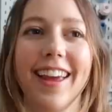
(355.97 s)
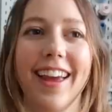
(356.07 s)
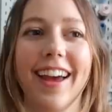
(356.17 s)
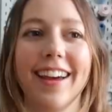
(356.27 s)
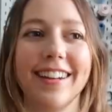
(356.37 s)

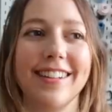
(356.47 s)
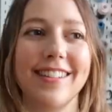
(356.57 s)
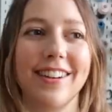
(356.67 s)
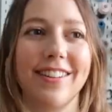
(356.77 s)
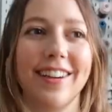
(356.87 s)
and
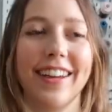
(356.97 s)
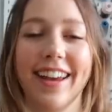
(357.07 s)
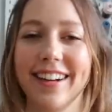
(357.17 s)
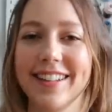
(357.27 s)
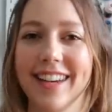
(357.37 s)
so
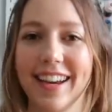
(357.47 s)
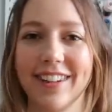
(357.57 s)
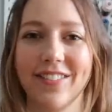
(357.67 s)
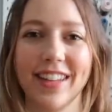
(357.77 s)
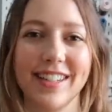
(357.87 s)
again, it's kind
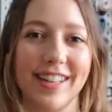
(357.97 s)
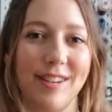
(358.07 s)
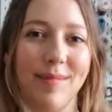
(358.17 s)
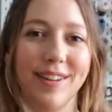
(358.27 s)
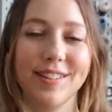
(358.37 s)
of like
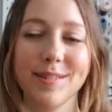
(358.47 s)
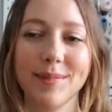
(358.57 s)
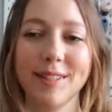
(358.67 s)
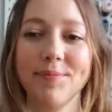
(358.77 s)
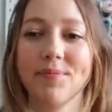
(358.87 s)
sentimental to
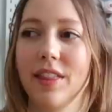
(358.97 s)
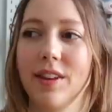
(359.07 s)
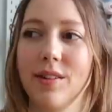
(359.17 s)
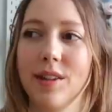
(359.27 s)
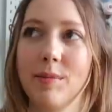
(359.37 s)
me. The
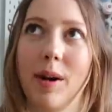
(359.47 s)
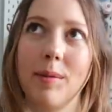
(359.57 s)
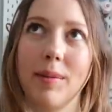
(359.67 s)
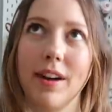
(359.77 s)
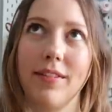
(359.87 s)
only
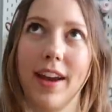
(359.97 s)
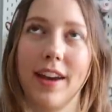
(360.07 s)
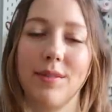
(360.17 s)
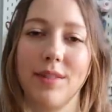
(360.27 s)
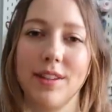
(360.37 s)
problem that I've
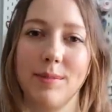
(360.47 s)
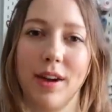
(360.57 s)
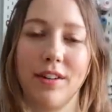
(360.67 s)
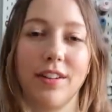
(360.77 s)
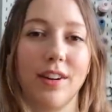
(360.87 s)
had with this
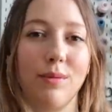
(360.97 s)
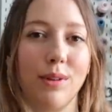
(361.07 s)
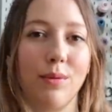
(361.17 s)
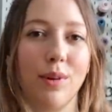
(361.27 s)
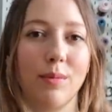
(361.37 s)
pattern that I
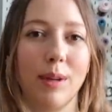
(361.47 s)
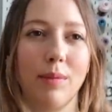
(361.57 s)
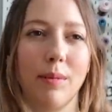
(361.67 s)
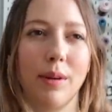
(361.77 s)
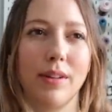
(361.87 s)
will warn
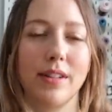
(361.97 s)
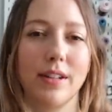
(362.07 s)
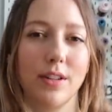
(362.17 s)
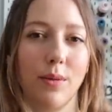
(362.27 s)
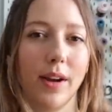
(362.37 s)
people about is that
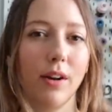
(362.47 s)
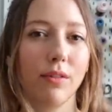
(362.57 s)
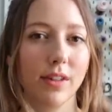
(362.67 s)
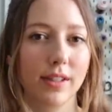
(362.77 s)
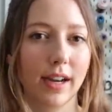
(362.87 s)
it's quite
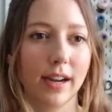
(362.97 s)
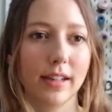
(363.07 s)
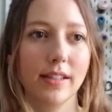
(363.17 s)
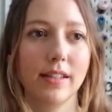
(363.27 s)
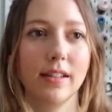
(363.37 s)

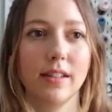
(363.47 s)
oversized.